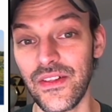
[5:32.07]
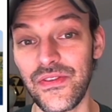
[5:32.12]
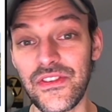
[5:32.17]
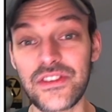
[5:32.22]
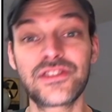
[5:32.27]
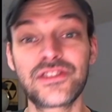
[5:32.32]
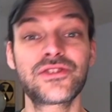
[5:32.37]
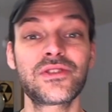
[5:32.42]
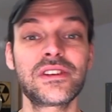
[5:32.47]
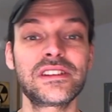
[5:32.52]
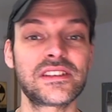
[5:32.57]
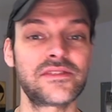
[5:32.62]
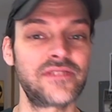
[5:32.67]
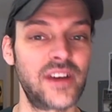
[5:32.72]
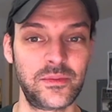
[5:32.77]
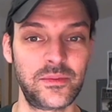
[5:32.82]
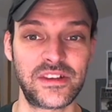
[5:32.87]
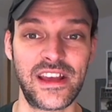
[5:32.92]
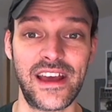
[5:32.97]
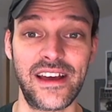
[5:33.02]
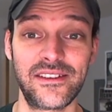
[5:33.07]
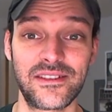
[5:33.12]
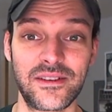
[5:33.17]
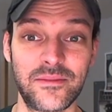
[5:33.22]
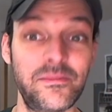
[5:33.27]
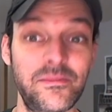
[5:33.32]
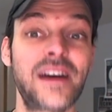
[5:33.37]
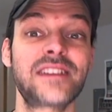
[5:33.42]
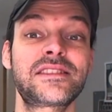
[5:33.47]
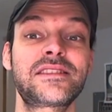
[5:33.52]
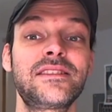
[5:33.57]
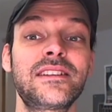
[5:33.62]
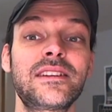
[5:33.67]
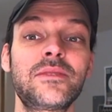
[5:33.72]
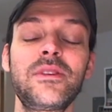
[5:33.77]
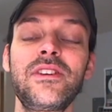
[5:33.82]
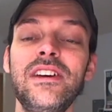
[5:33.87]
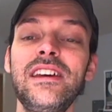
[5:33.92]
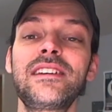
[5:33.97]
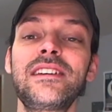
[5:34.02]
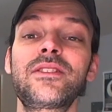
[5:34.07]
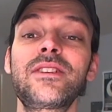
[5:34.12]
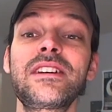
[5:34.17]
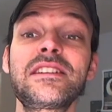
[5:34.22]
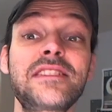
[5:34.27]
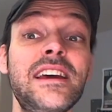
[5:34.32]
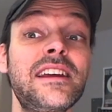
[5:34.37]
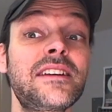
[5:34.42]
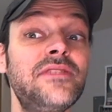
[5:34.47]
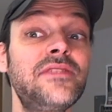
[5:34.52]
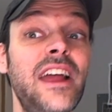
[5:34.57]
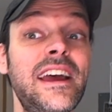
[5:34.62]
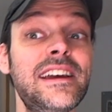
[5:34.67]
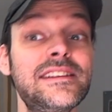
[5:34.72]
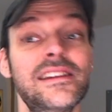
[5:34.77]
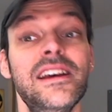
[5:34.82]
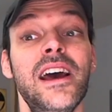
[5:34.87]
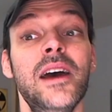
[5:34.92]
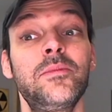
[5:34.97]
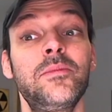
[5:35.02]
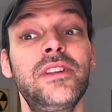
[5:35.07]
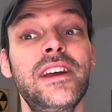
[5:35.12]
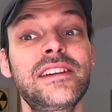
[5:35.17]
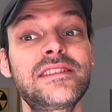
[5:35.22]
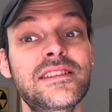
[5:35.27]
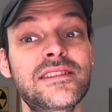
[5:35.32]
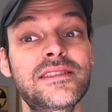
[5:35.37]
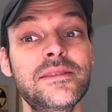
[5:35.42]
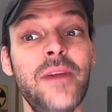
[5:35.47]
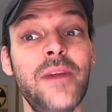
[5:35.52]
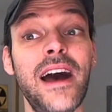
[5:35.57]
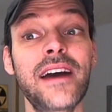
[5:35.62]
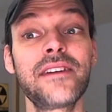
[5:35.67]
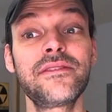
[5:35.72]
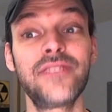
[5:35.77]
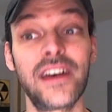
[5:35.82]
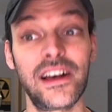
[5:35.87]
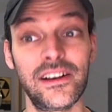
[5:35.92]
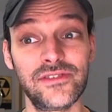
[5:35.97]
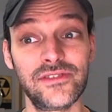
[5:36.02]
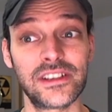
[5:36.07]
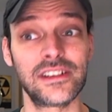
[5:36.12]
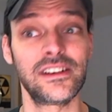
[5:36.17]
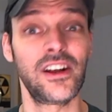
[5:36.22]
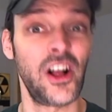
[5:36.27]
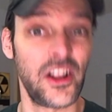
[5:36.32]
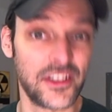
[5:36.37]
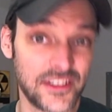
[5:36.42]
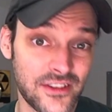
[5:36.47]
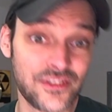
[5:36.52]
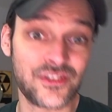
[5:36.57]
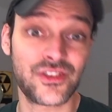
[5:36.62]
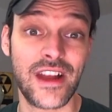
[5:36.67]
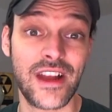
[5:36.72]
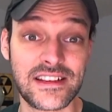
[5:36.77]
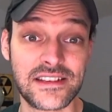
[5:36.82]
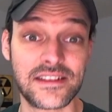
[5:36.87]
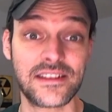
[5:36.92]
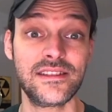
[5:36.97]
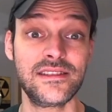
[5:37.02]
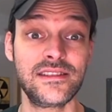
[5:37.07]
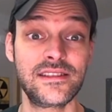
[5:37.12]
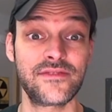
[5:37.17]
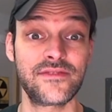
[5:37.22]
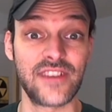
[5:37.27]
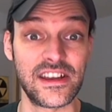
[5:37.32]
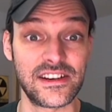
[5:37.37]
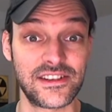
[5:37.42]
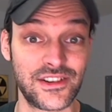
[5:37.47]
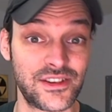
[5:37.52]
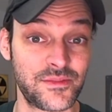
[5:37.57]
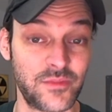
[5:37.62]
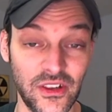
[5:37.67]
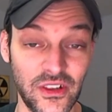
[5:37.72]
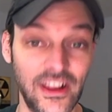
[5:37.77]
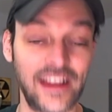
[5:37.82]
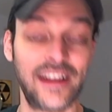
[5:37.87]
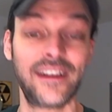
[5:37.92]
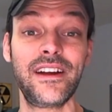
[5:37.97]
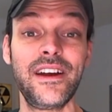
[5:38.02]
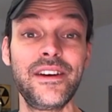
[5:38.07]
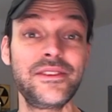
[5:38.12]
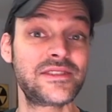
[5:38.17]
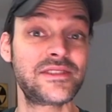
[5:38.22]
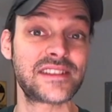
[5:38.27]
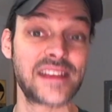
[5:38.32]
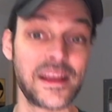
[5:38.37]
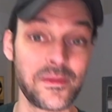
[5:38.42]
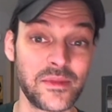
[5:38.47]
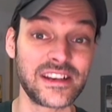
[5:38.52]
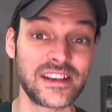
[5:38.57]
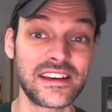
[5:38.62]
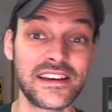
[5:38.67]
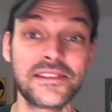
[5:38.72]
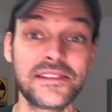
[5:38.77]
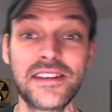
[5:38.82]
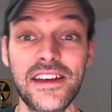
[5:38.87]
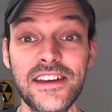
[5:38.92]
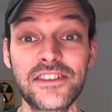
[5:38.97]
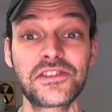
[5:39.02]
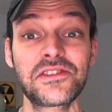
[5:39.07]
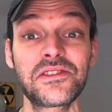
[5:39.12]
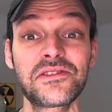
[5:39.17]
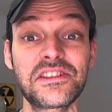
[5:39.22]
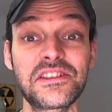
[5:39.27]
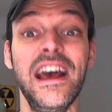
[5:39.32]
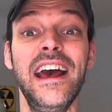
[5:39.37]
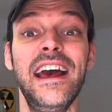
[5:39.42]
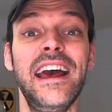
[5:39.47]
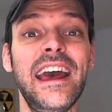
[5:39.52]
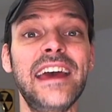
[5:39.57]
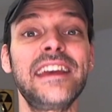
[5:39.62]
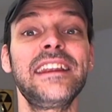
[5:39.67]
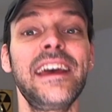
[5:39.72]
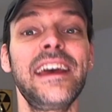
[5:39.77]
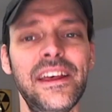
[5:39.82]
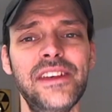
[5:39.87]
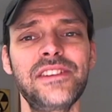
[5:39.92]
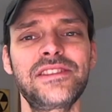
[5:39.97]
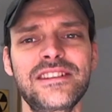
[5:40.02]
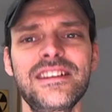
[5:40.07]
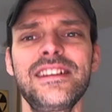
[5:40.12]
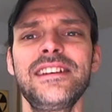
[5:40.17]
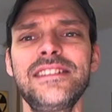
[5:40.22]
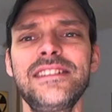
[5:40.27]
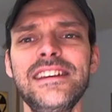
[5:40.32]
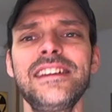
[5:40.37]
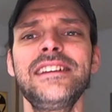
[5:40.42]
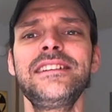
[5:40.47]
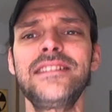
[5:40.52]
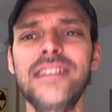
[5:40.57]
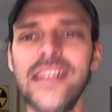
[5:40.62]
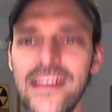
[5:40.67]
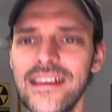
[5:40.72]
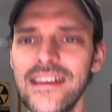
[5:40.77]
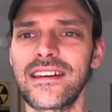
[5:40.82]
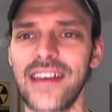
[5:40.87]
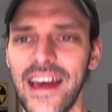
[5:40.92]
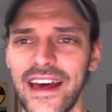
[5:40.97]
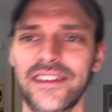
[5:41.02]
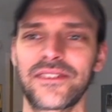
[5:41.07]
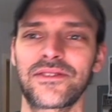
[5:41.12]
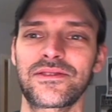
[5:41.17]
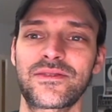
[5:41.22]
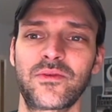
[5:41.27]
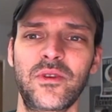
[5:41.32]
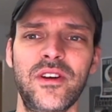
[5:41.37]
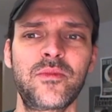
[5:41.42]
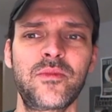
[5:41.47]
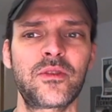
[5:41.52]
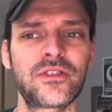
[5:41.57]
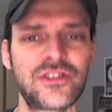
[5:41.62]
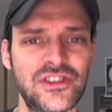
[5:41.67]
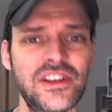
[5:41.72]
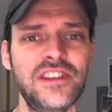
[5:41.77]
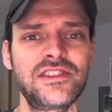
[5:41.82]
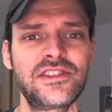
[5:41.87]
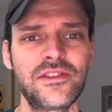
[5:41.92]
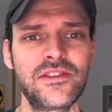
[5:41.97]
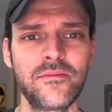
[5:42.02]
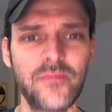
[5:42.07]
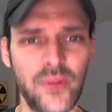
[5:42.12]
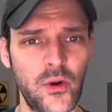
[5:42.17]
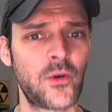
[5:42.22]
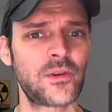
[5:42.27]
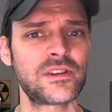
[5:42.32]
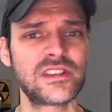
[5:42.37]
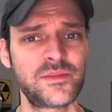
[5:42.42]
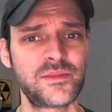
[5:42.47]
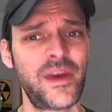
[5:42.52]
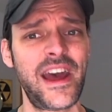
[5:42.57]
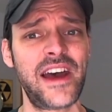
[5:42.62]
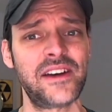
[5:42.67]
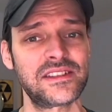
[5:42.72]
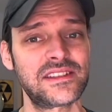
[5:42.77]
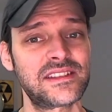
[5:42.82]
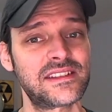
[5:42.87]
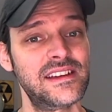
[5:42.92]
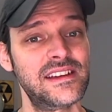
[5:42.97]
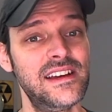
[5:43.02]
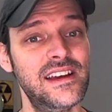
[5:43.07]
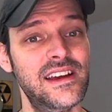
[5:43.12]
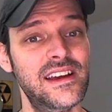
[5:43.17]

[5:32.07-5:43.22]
The streets of Uptown are bustling with eateries and, of late, places to buy velvet halter dresses, vintage boleros, CBD tinctures, and LCD tea kettles with precision pour spouts.